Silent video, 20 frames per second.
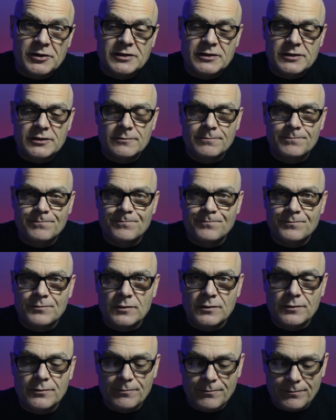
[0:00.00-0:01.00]
is.
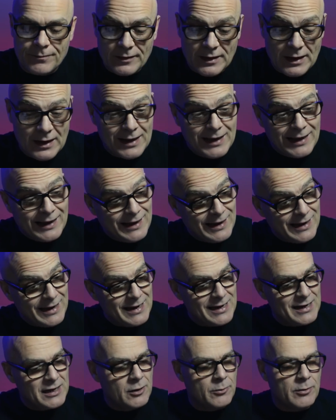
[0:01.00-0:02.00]

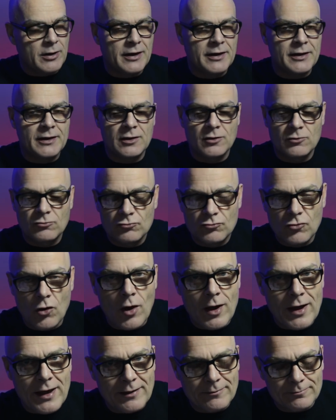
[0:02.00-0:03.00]
Anyway,
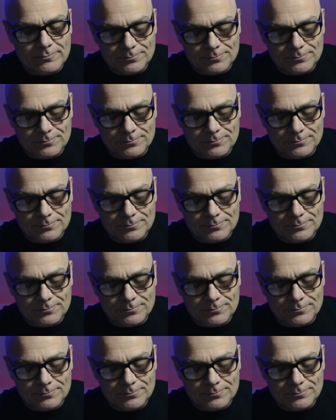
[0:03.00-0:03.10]
right,